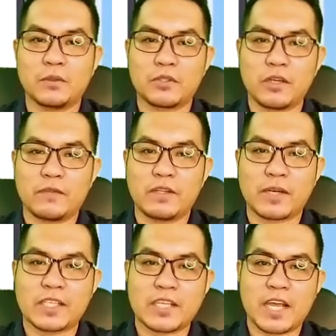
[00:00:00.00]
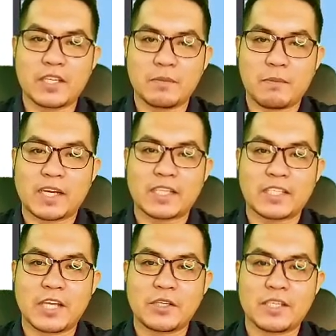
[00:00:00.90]
So if the
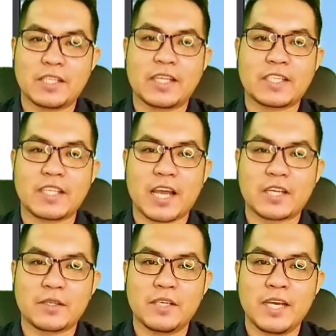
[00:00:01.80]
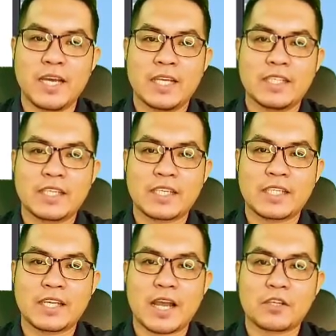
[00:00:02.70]
magnetization is in this direction, this is
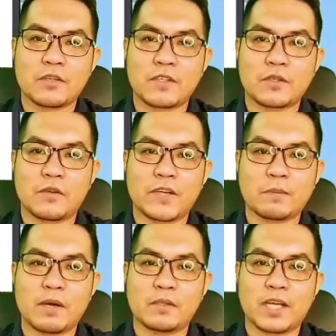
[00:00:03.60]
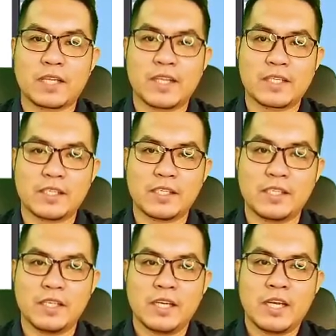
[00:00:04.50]
the direction of the surface bound current density,
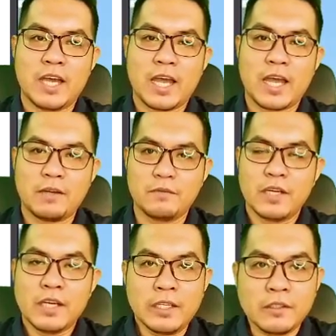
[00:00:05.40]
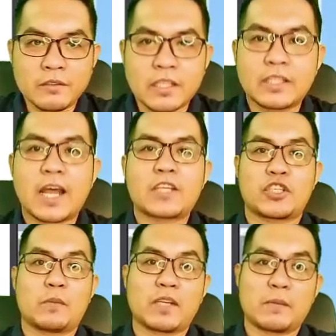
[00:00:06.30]
and the direction
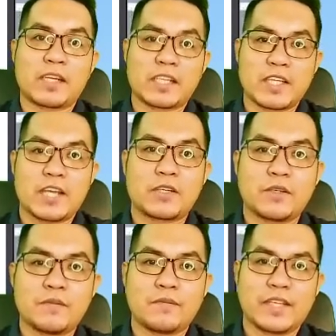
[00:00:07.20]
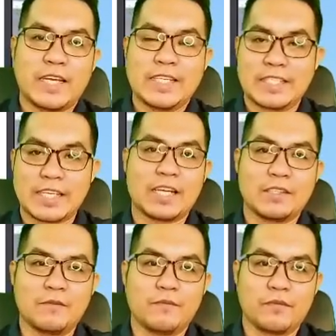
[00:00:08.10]
of the magnetization inside
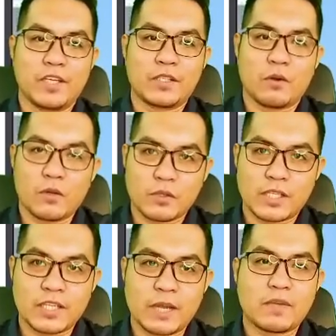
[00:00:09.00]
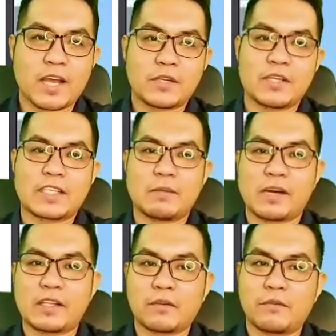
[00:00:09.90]
is also the same direction as the
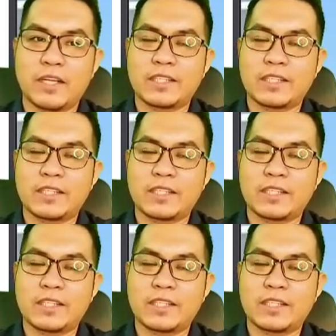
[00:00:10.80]
magnetic field